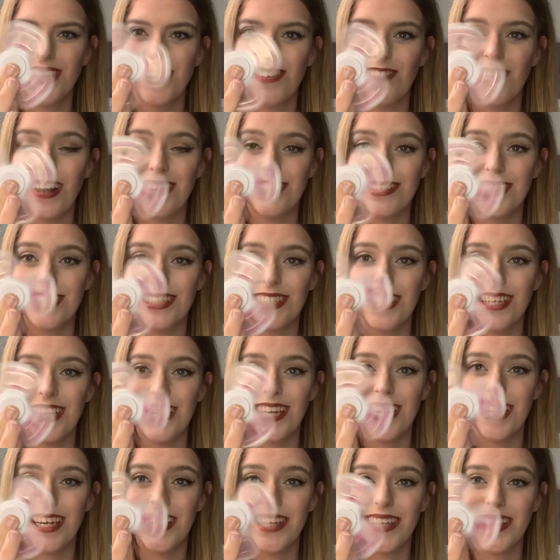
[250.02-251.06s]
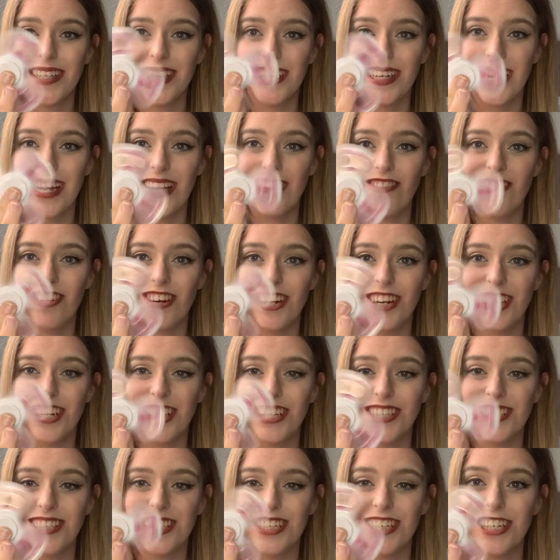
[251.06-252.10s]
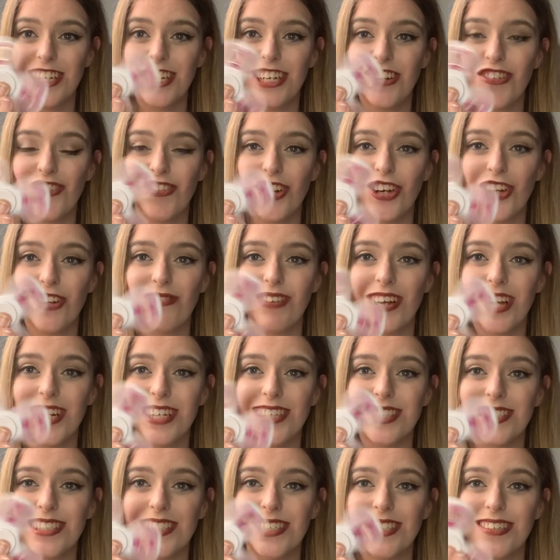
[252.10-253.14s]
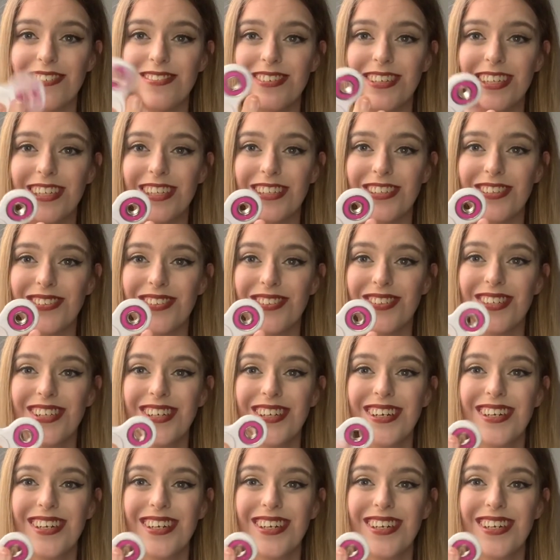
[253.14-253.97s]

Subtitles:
Wow, seeing it in the camera and then seeing it in front of me, I can see it, really cool.